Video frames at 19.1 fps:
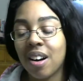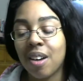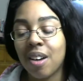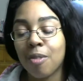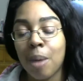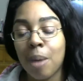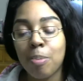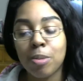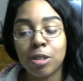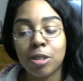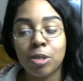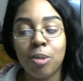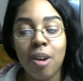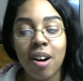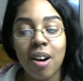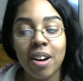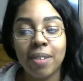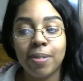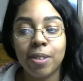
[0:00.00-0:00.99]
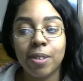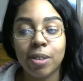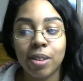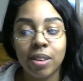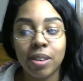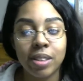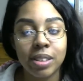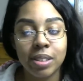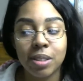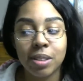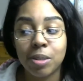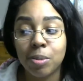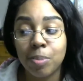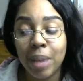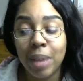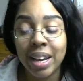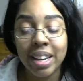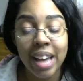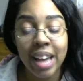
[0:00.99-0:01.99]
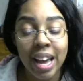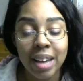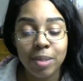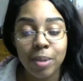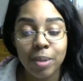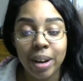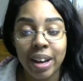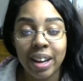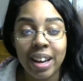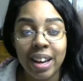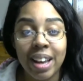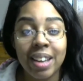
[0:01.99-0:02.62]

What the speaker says: repertoire if you're going to make headway.